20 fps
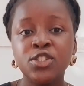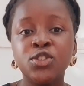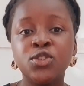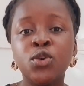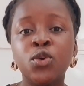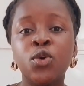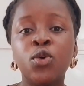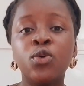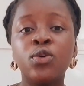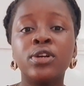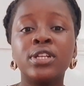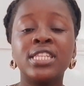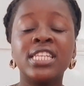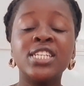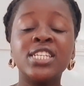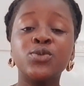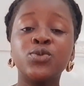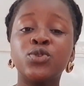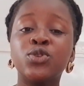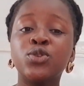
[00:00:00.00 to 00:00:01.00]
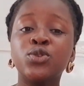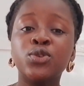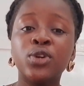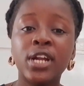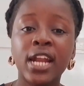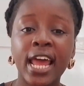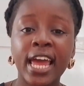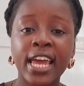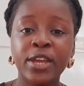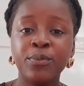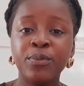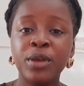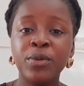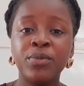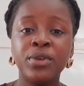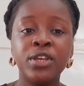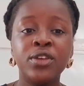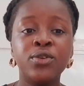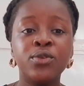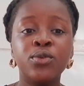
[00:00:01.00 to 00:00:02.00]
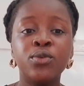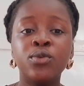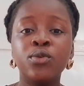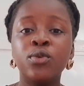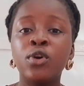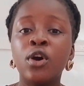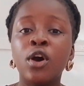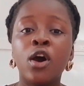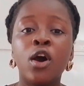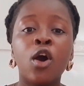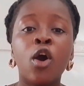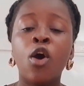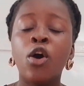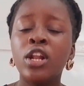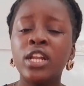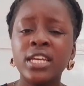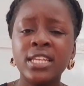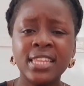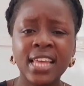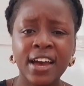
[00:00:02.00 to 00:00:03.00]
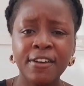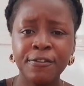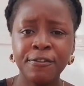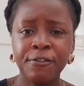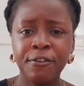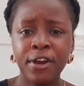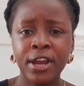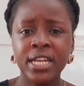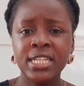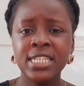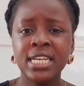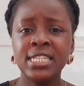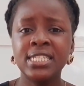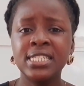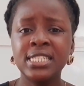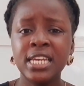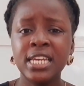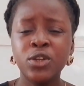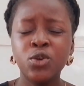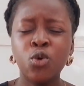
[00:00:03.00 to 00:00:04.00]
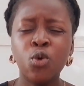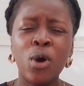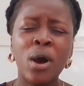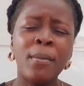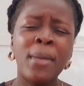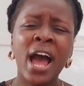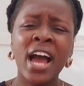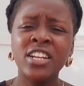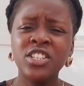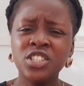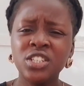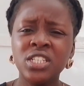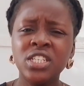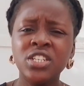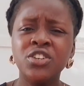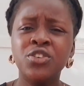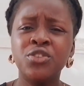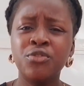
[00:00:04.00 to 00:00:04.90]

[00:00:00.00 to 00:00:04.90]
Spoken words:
So this will look like maybe you calling that friend and saying, oh, I'm actually